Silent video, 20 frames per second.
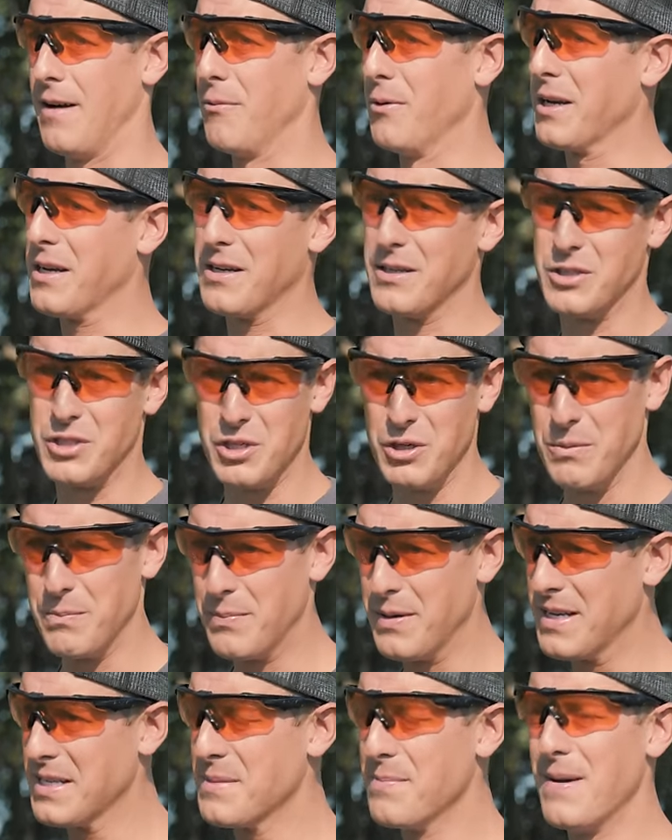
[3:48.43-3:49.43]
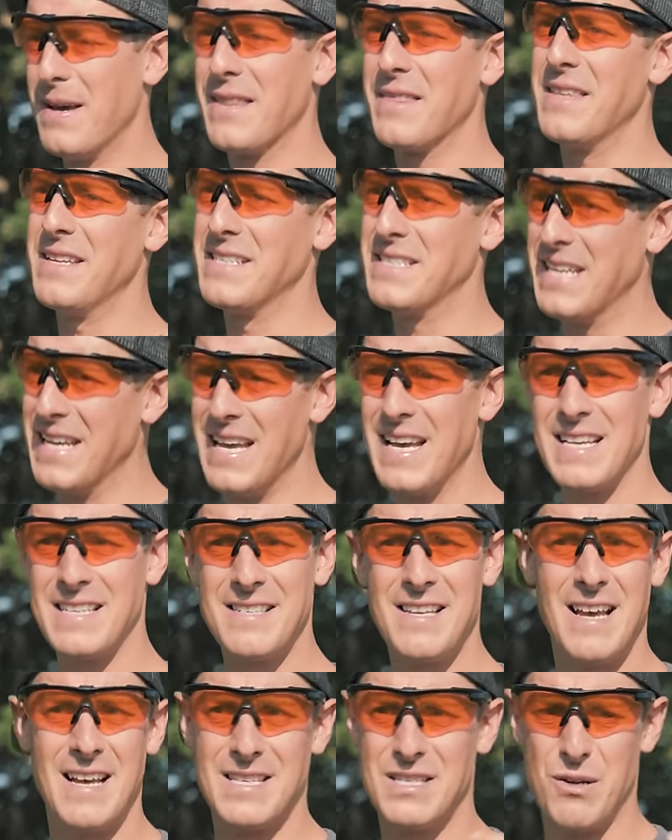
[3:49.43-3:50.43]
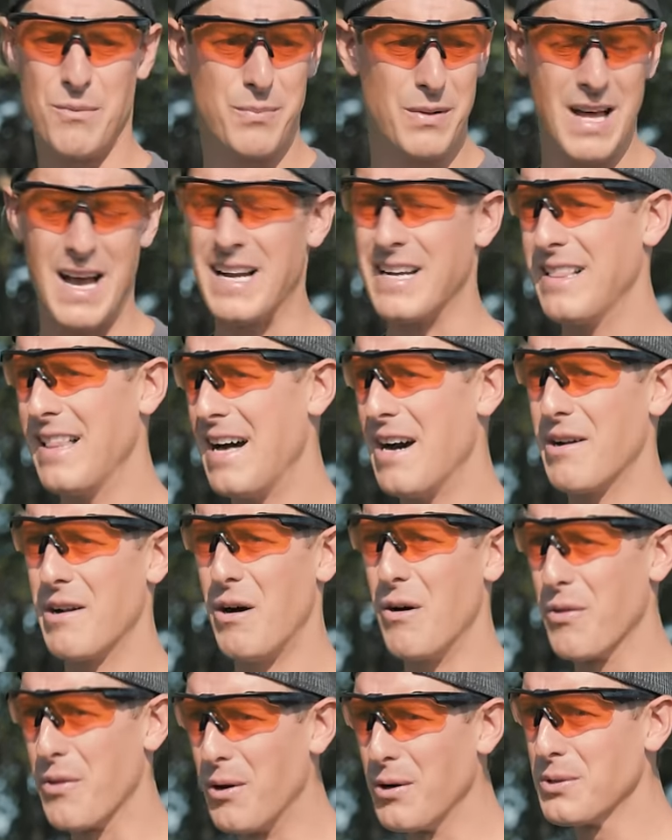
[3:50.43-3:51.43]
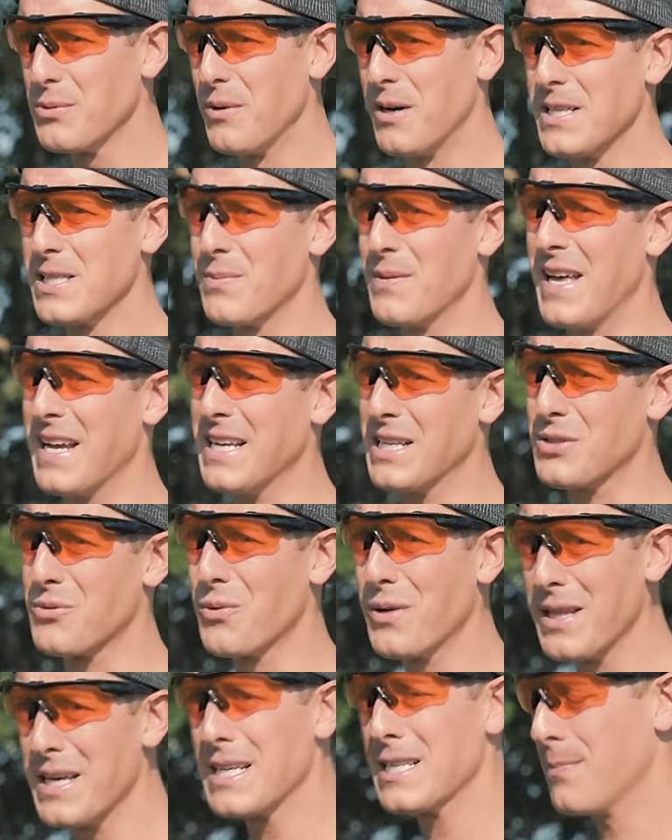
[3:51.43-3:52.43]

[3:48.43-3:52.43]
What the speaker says: We could shoot bismuth and TSS or black cloud, all those ones, but that gets really